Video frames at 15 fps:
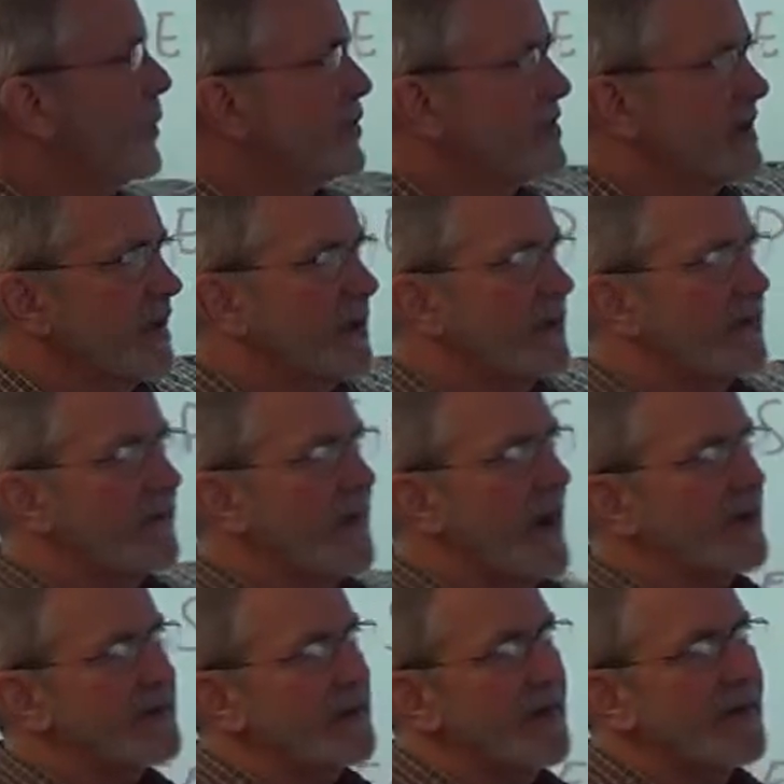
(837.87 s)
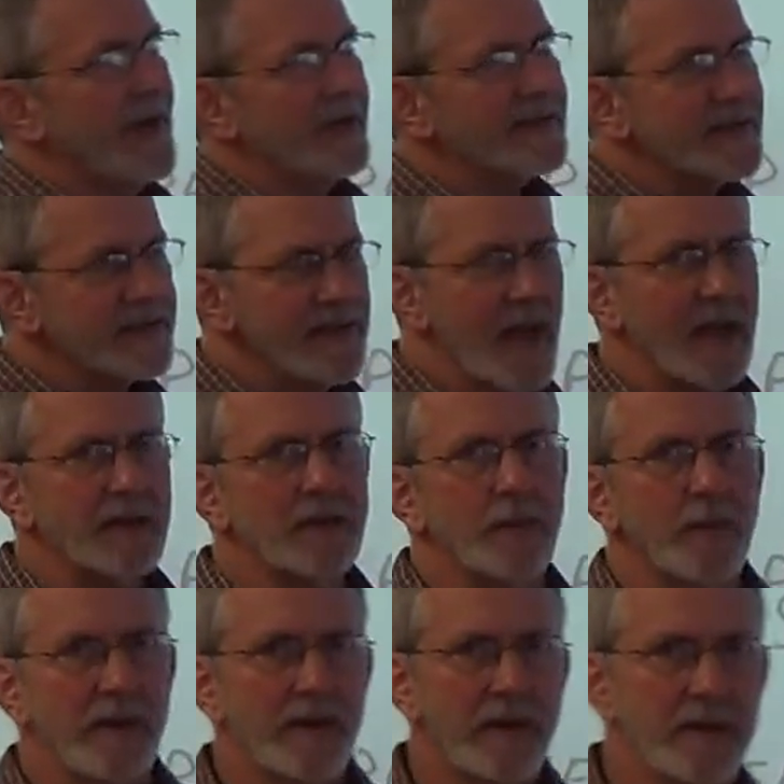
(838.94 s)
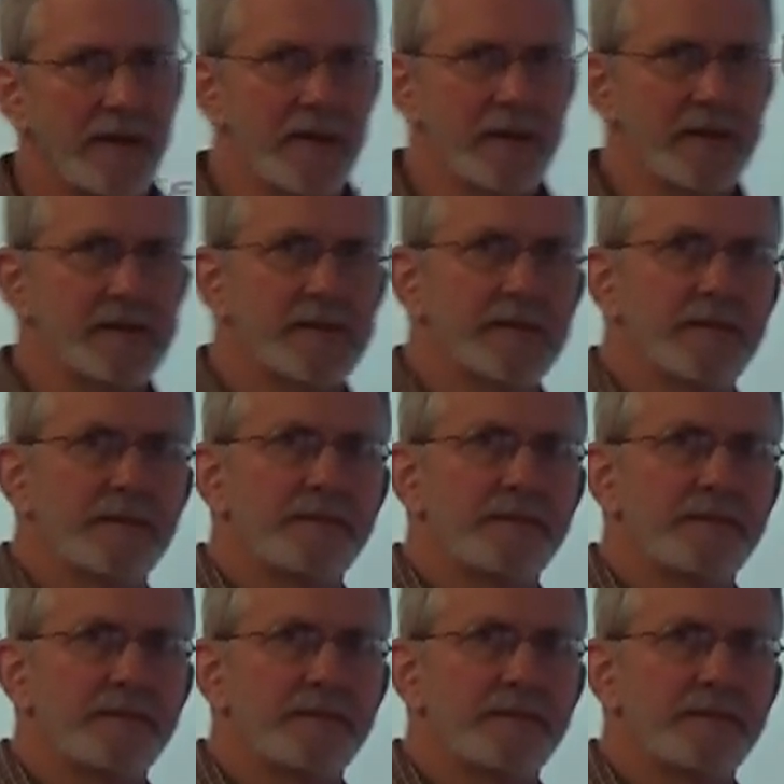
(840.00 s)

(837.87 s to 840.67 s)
particular vector, and that's exactly what it is.